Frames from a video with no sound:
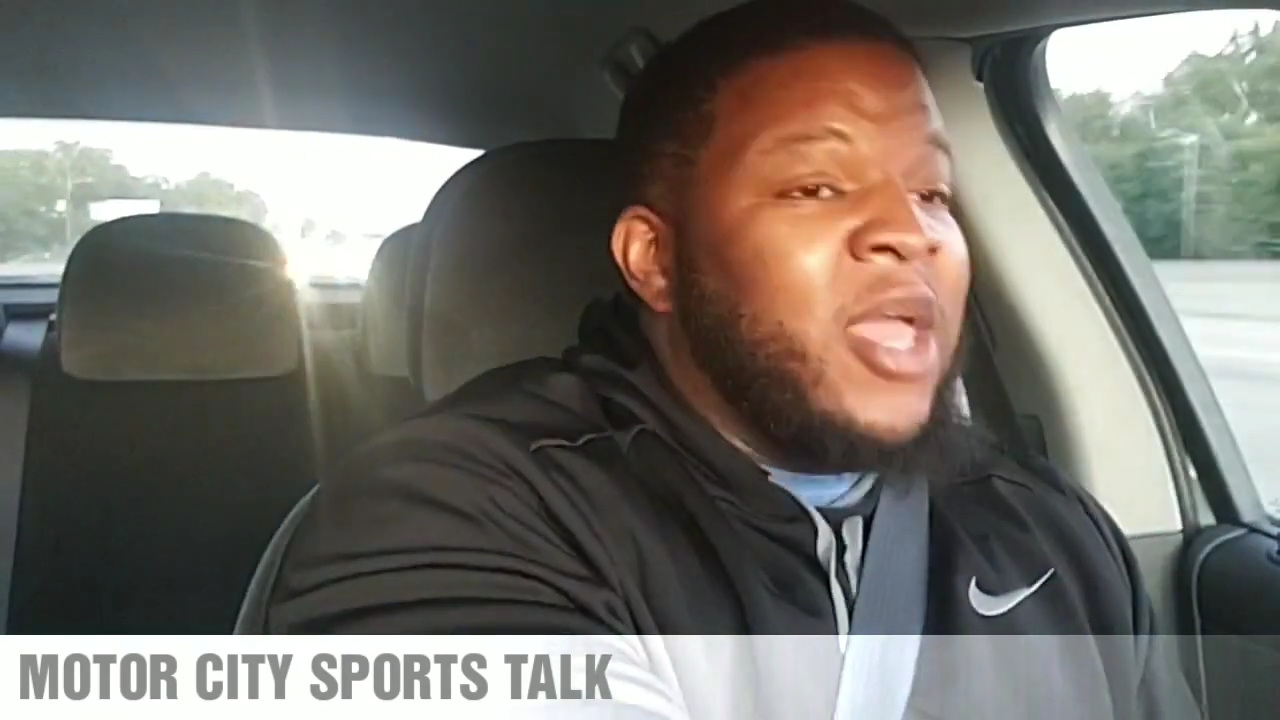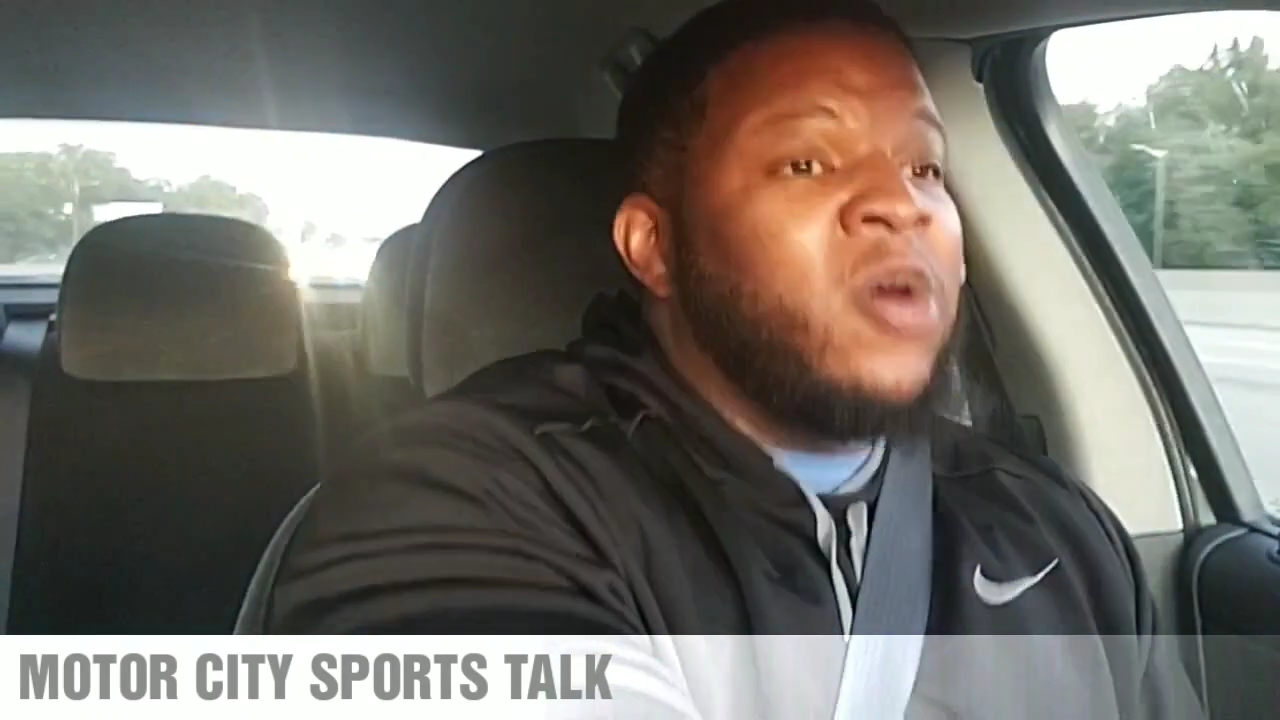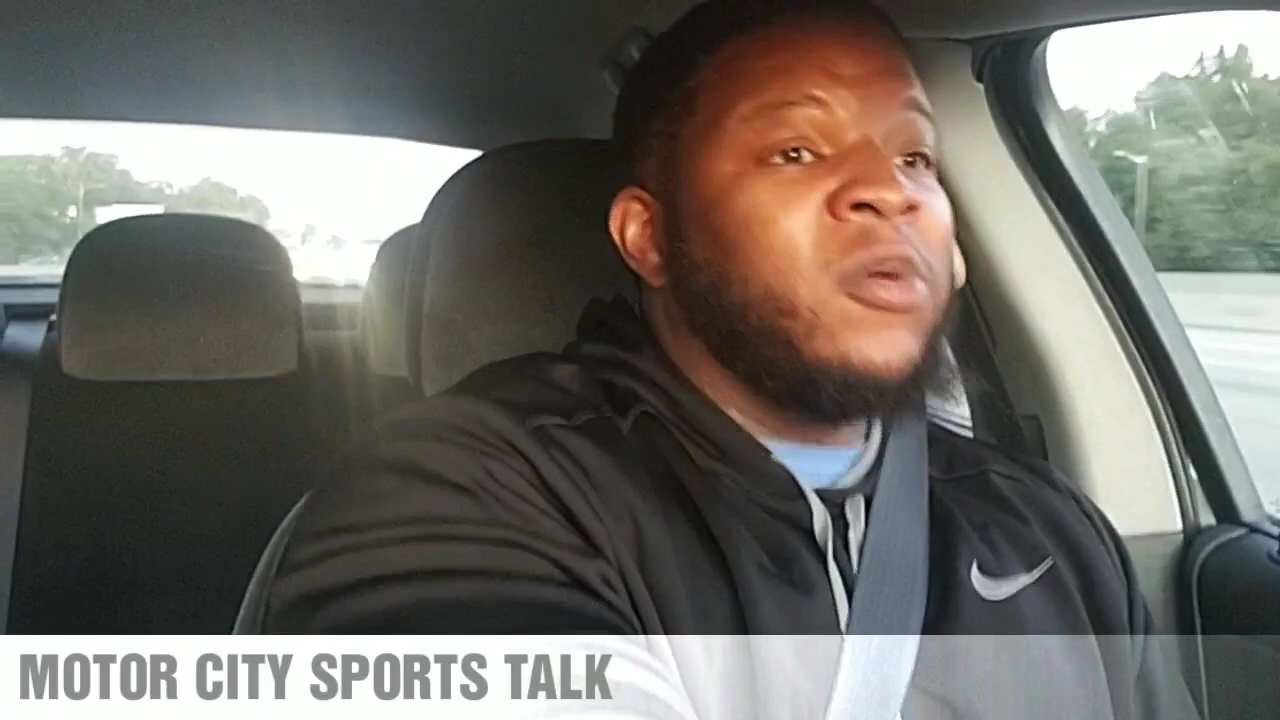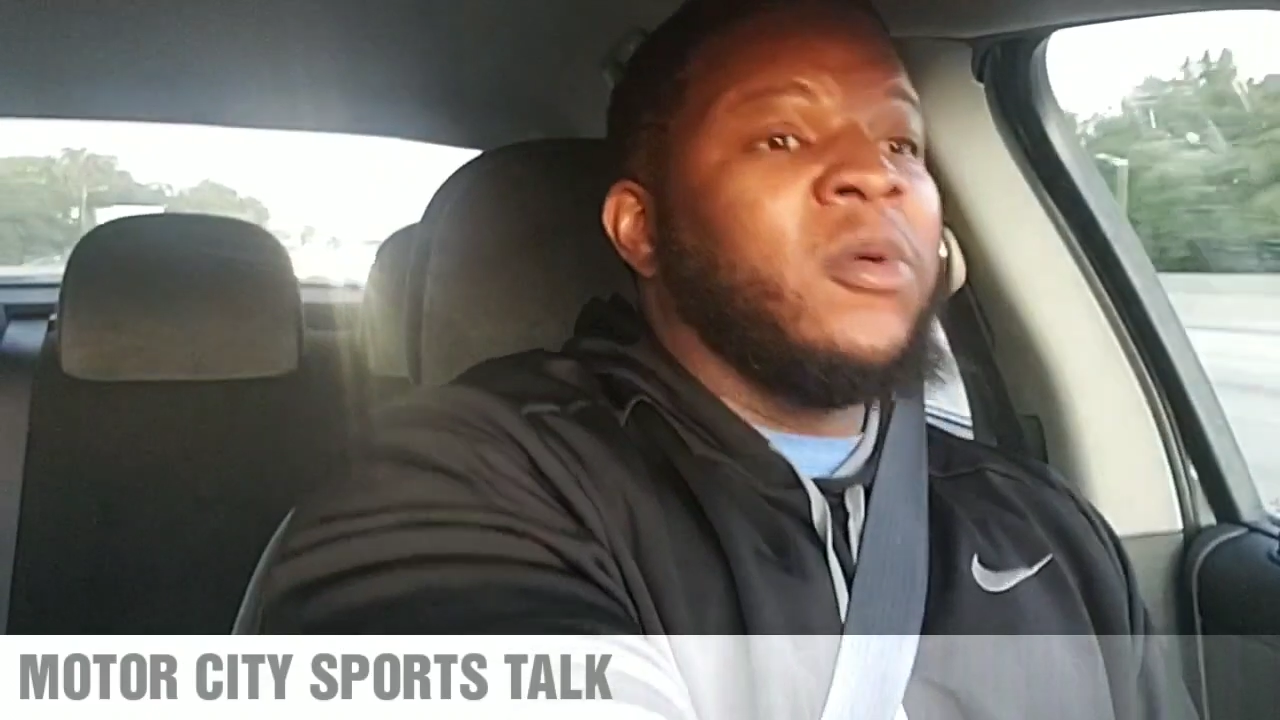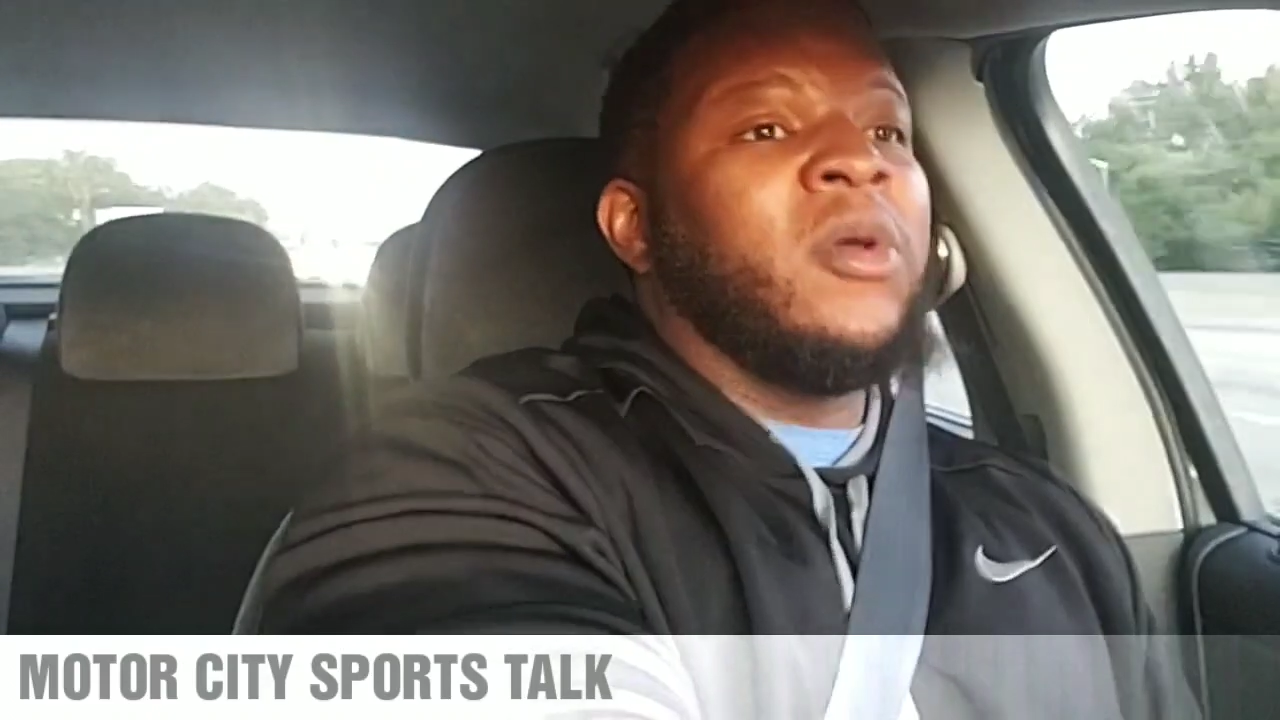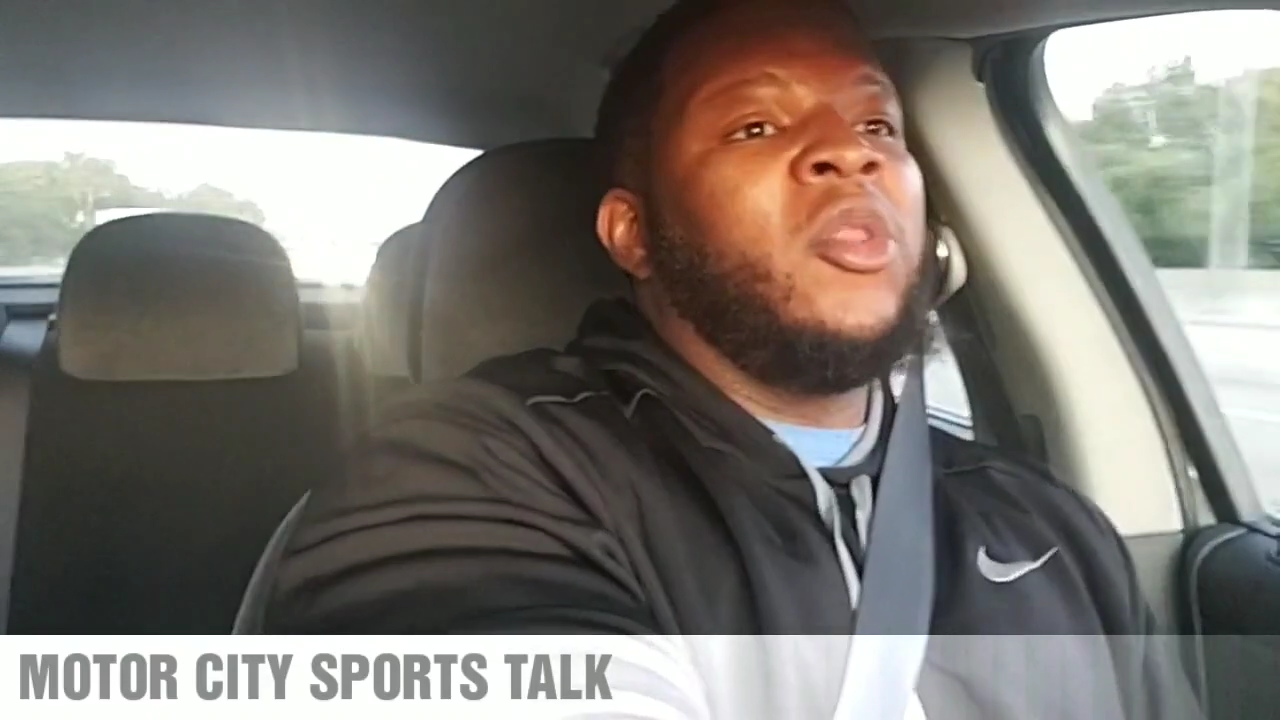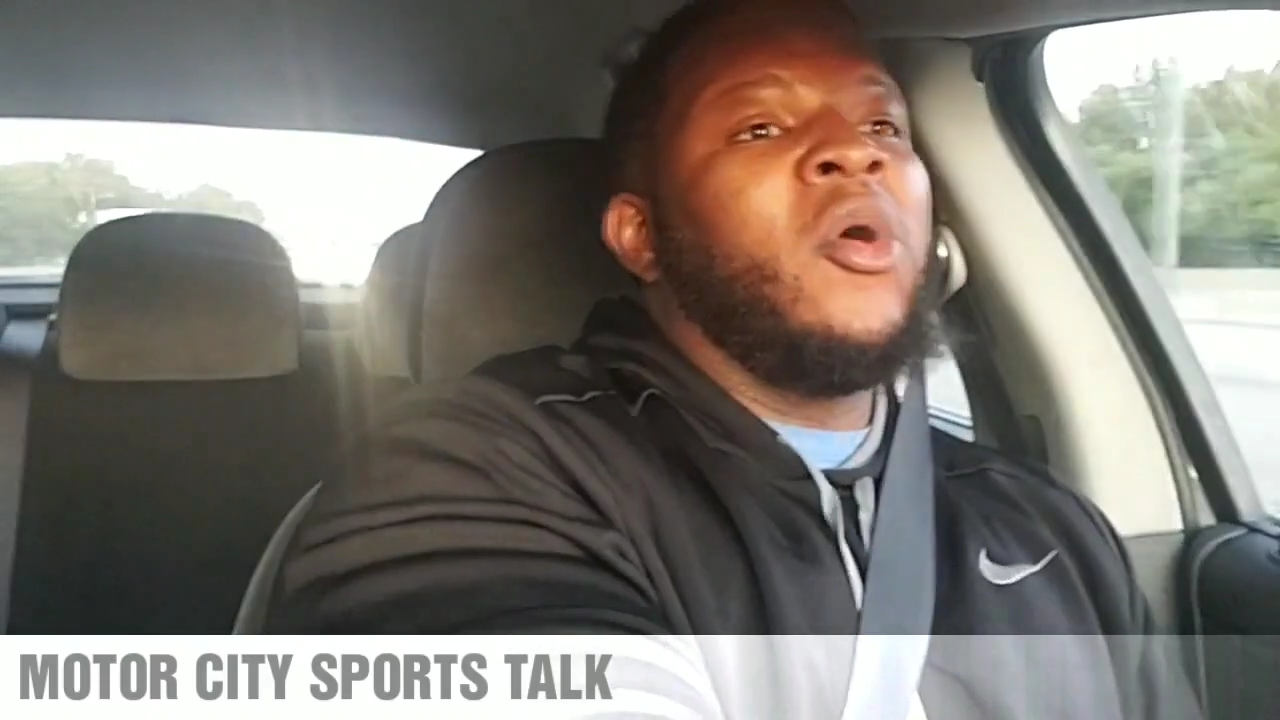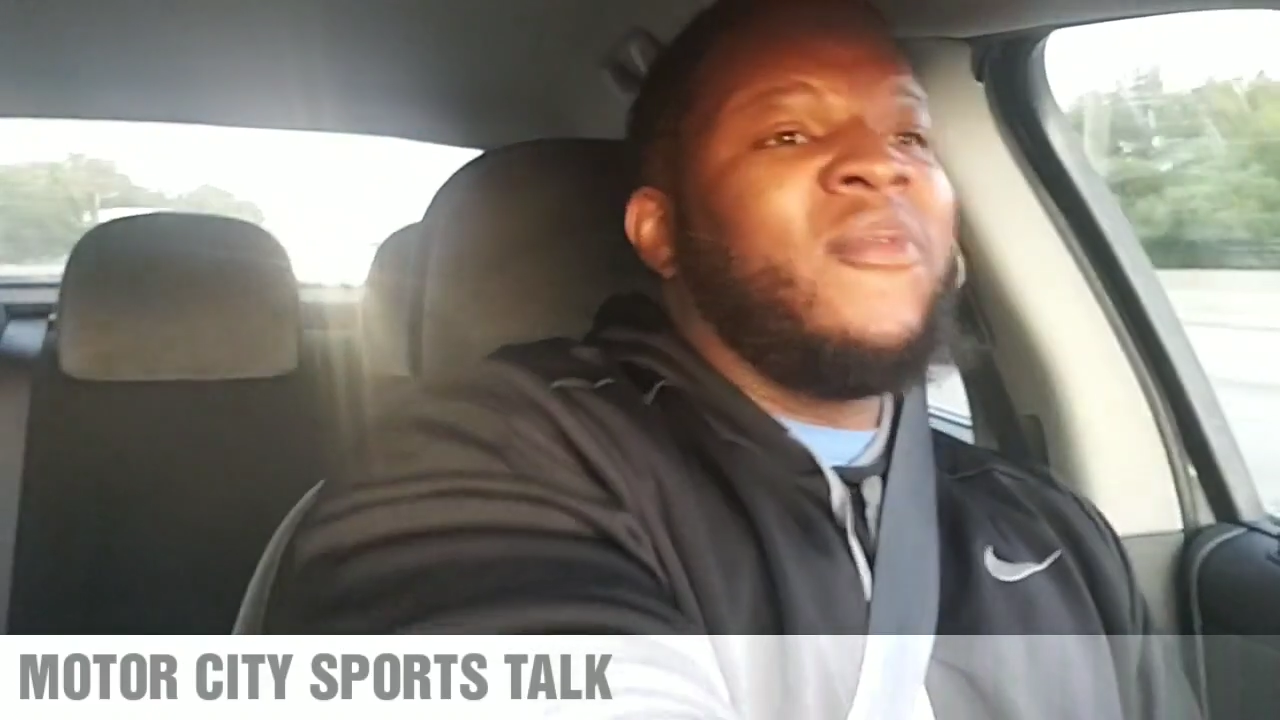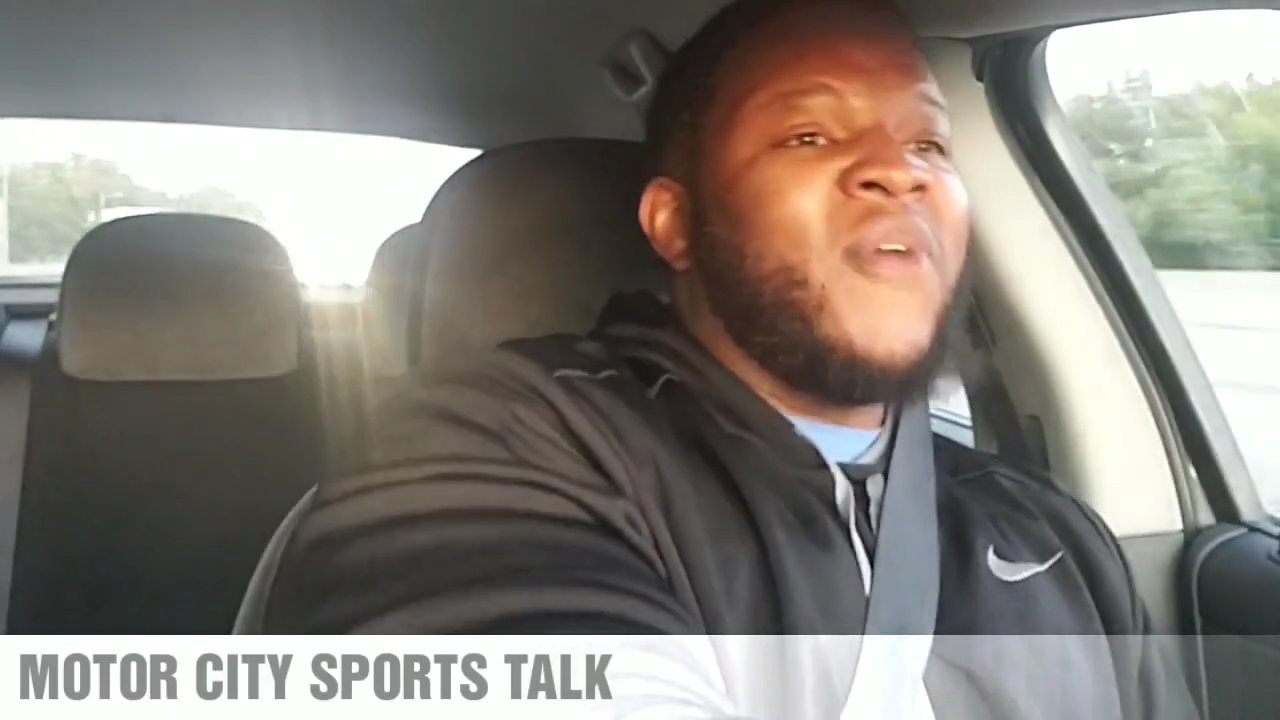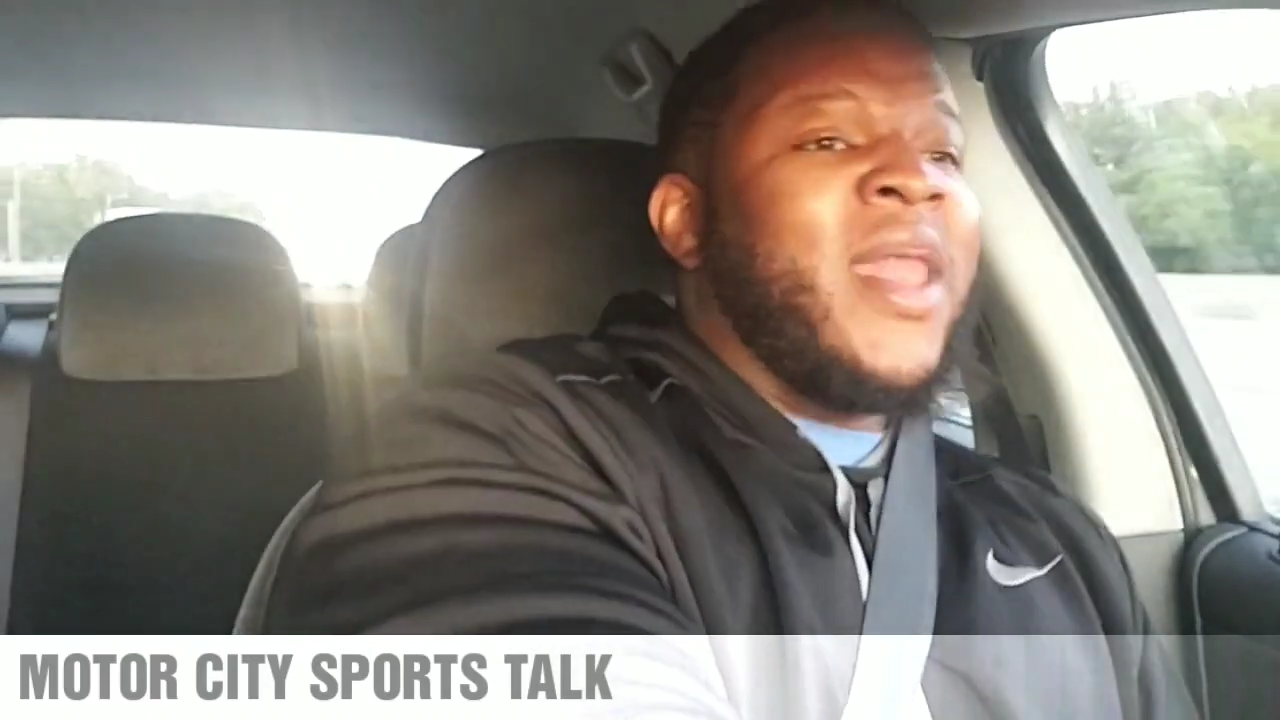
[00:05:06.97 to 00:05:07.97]
they're going to
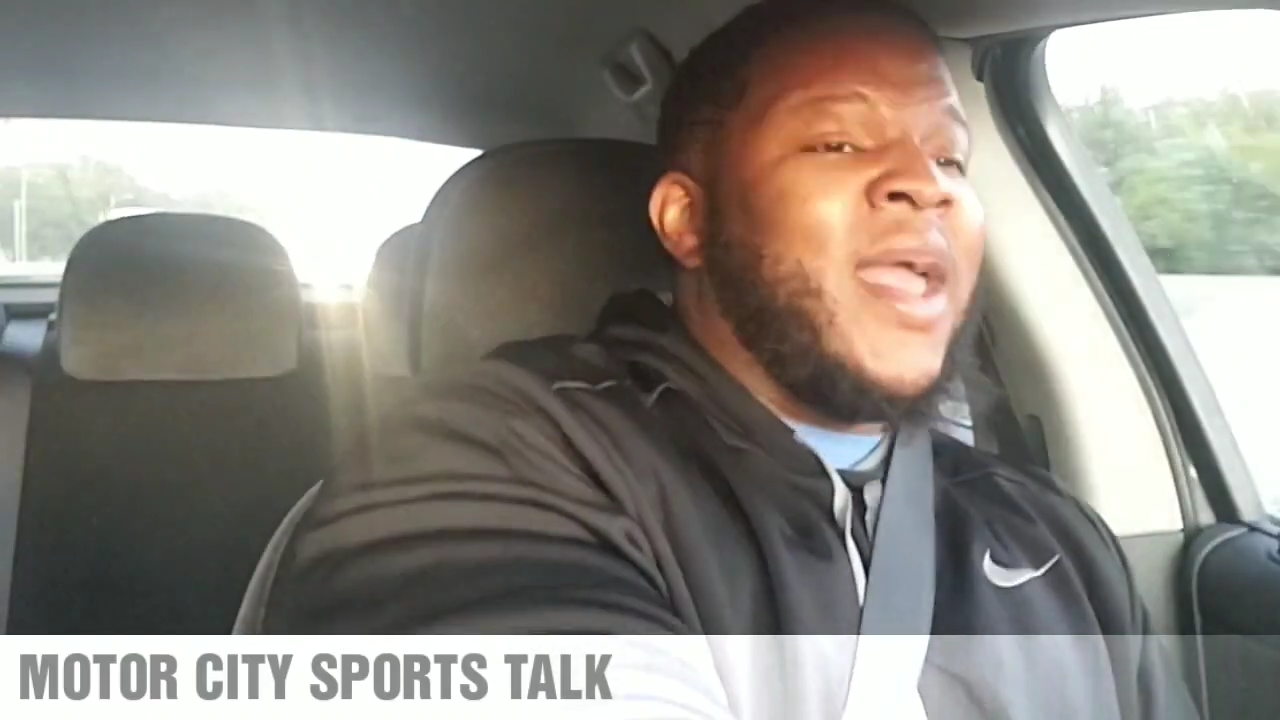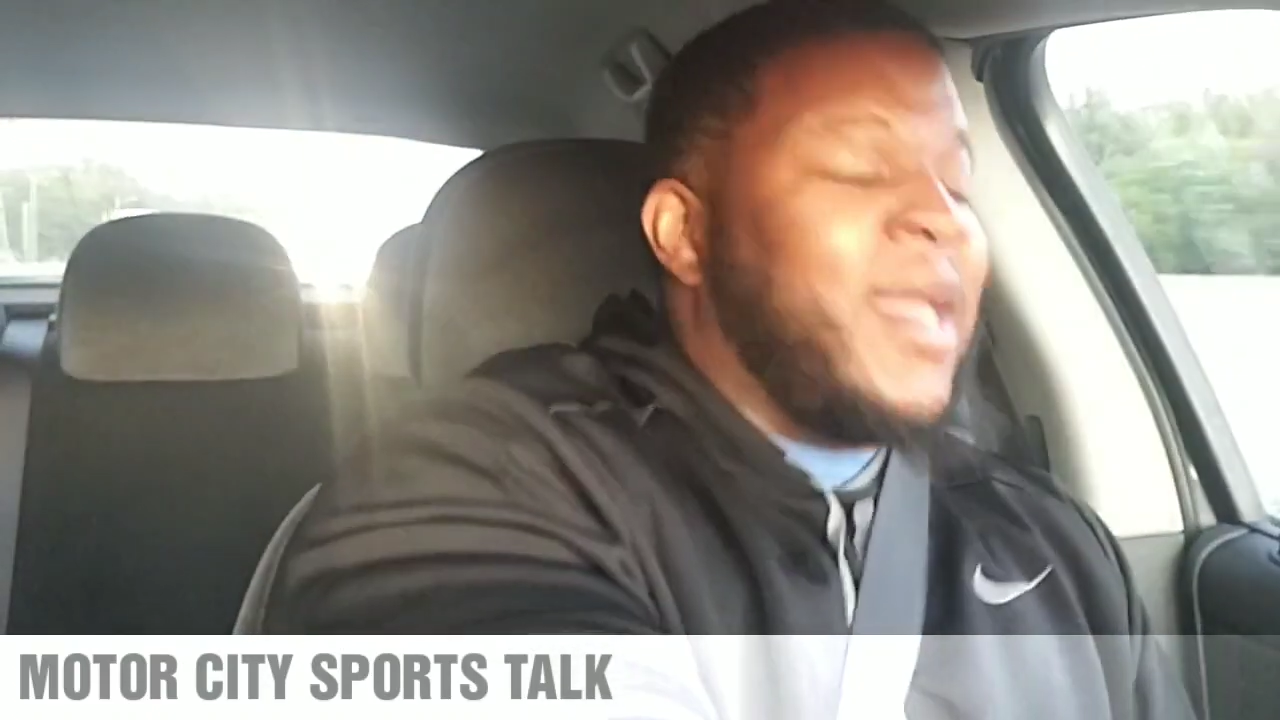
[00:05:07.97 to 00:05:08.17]
glorify